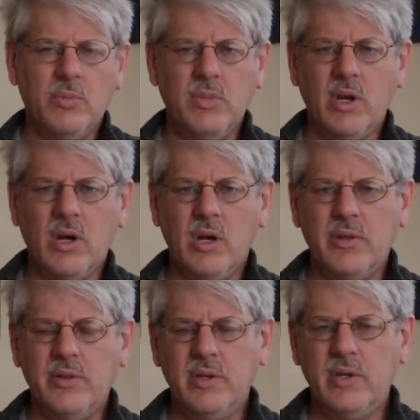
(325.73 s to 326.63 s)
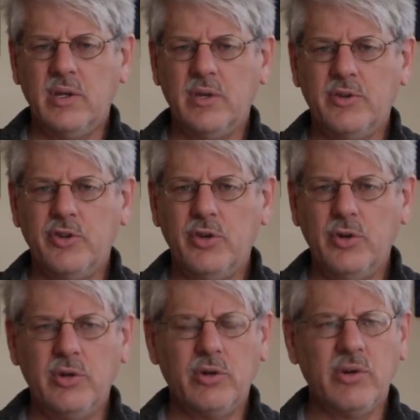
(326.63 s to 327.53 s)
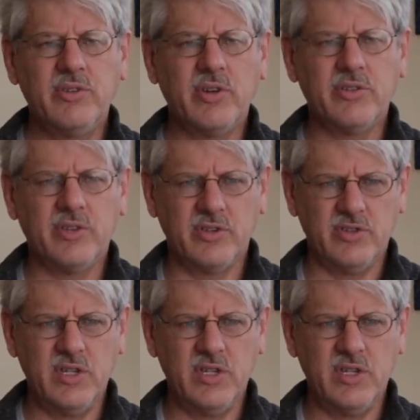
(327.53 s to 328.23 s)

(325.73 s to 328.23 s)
beyond the 2 degrees Celsius